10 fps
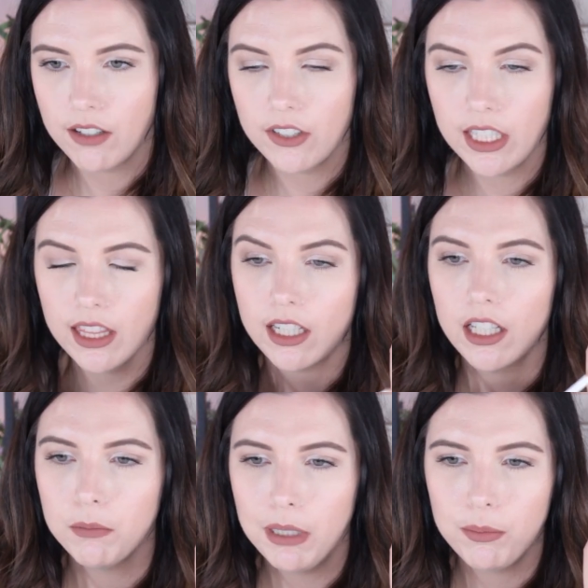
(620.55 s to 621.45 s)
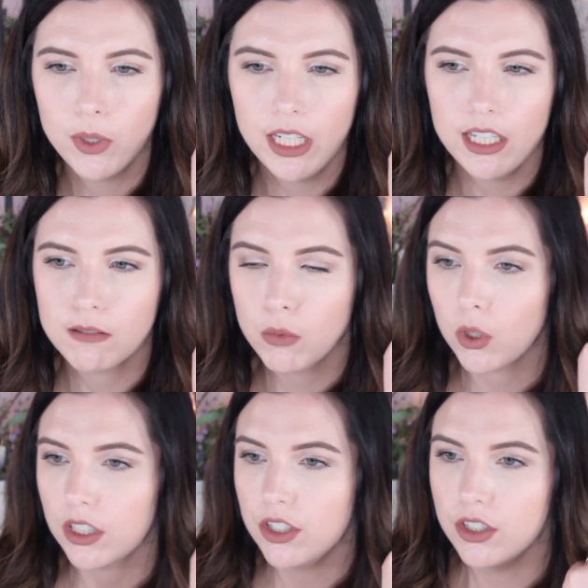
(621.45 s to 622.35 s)
Definitely the ColourPop one is
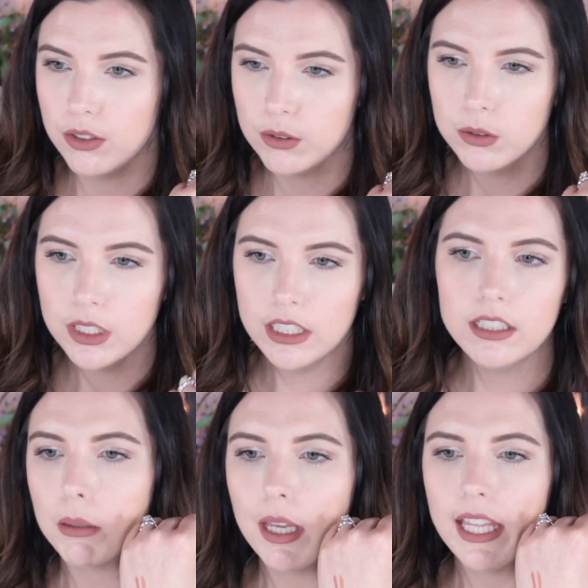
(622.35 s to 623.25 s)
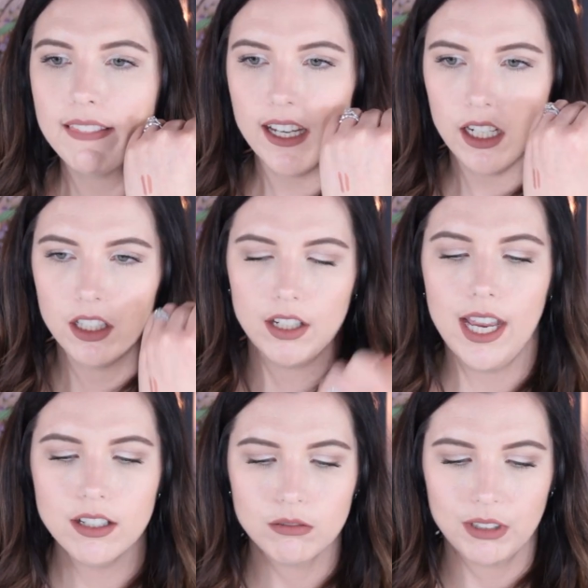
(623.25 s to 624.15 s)
more nude. Maybe I like that color.
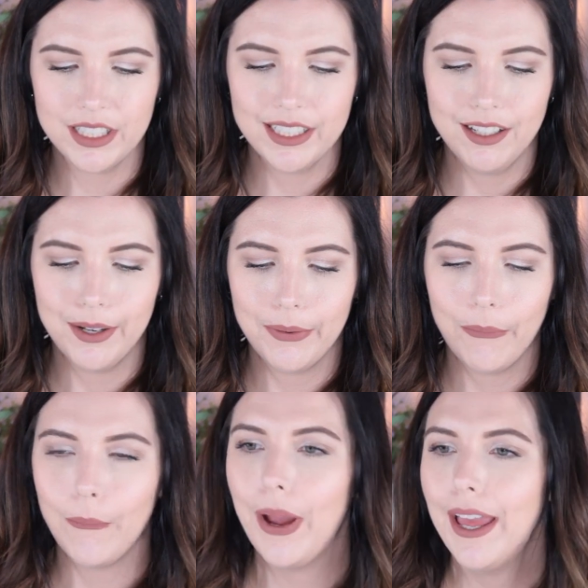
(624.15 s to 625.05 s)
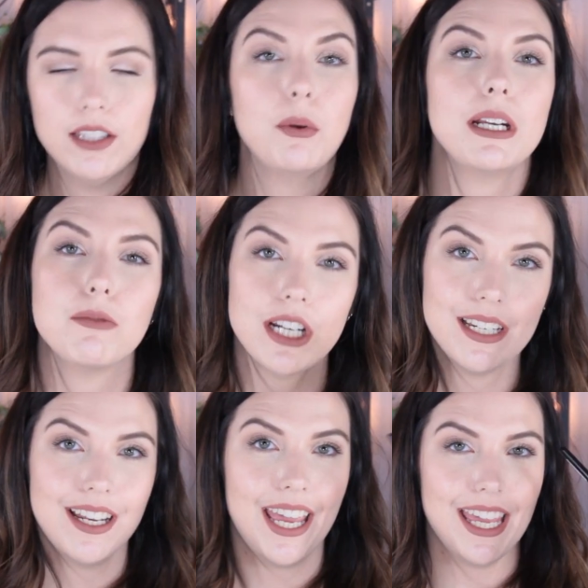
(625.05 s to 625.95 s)
I don't really know. The one I'm
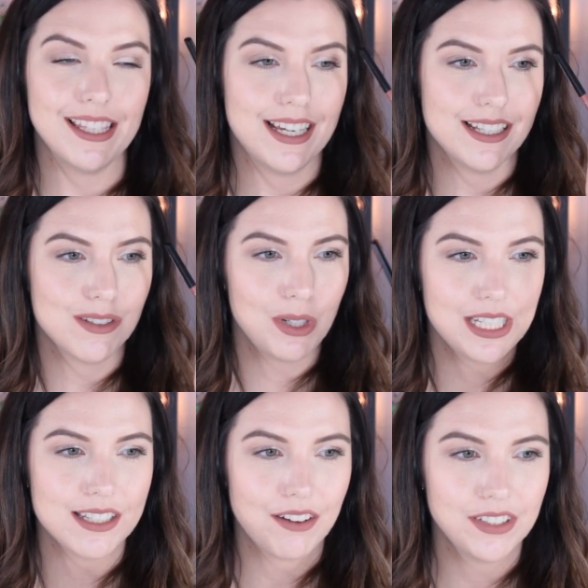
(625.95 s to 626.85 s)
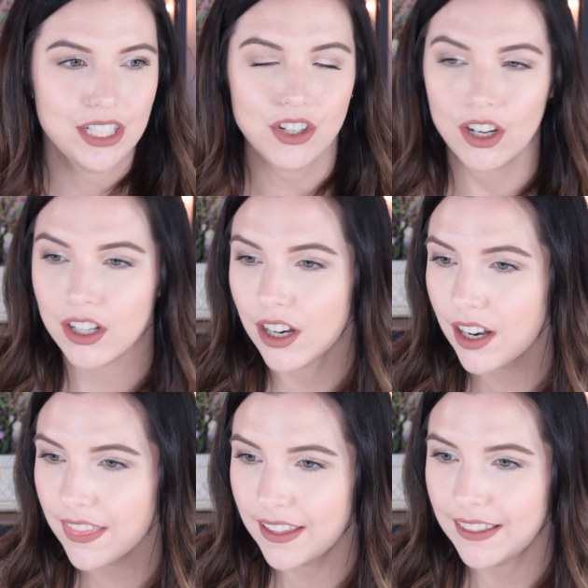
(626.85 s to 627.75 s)
trying today, the Essence one, is definitely
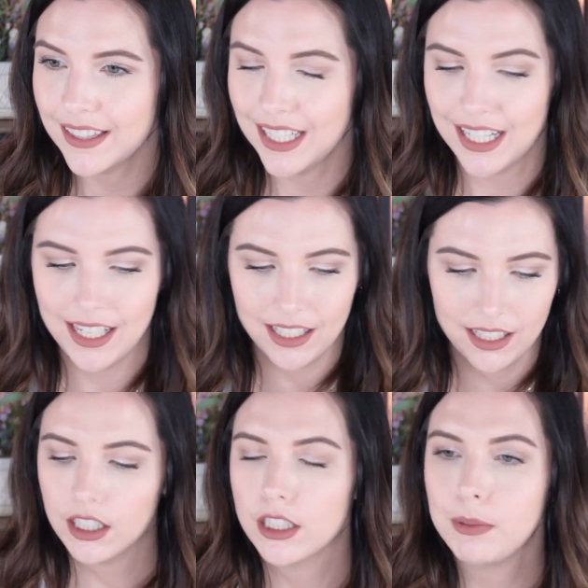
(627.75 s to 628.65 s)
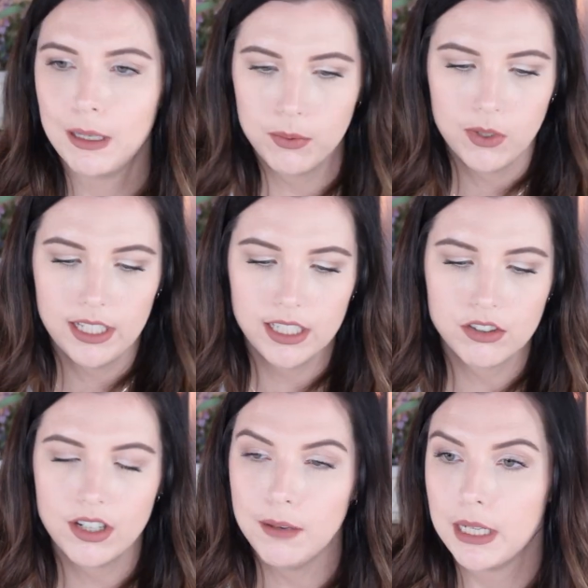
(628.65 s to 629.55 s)
darker than the ColourPop one
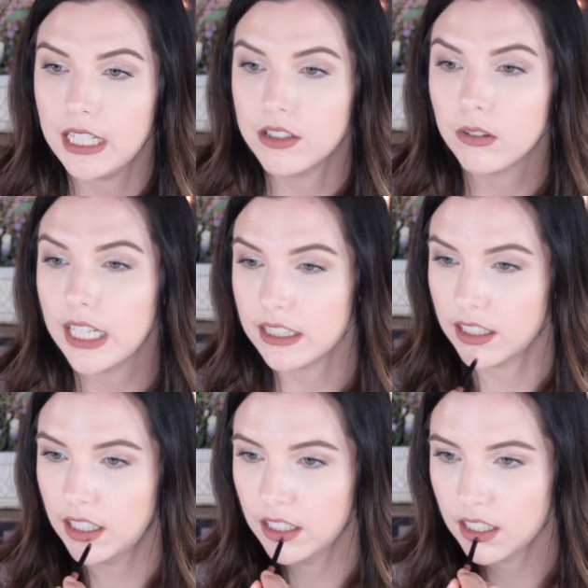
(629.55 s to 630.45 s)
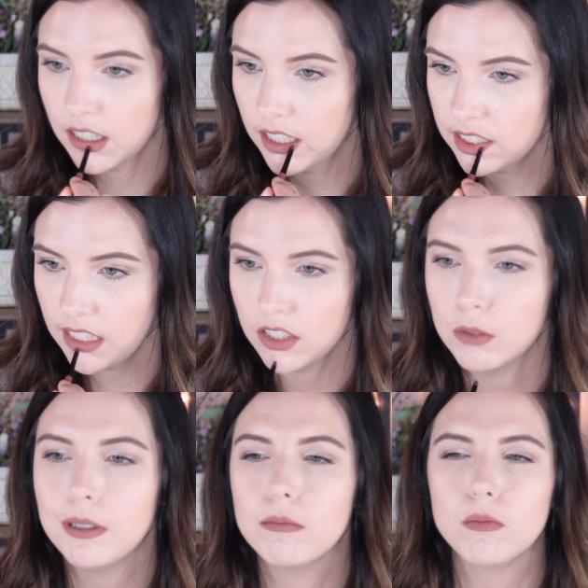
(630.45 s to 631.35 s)
yesterday, but I do like the color. It's like a
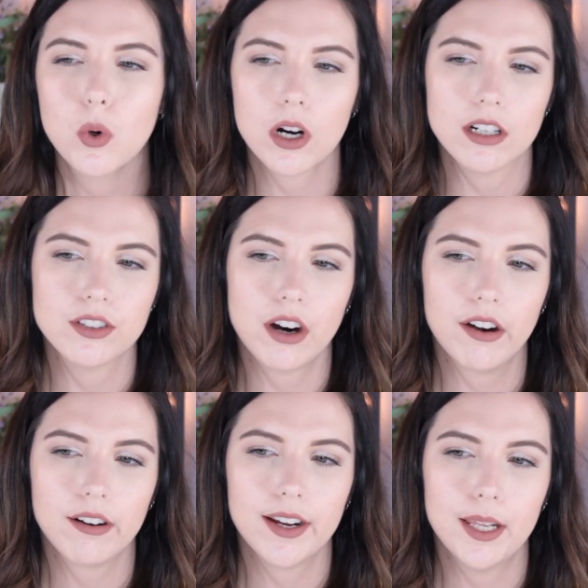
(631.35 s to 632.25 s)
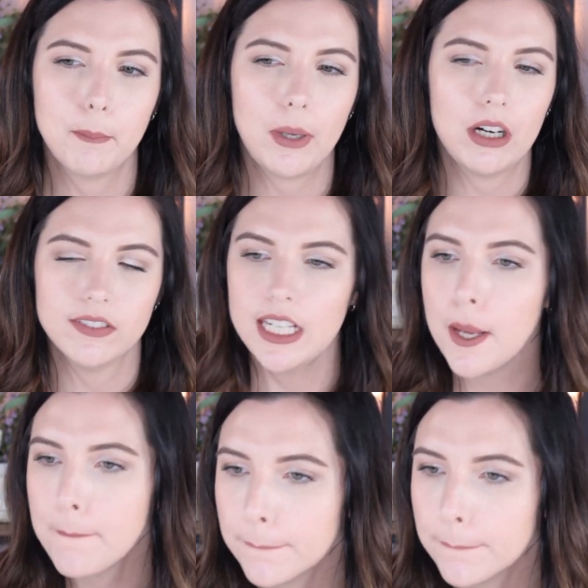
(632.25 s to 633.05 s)
little bit more dark and mauve-y.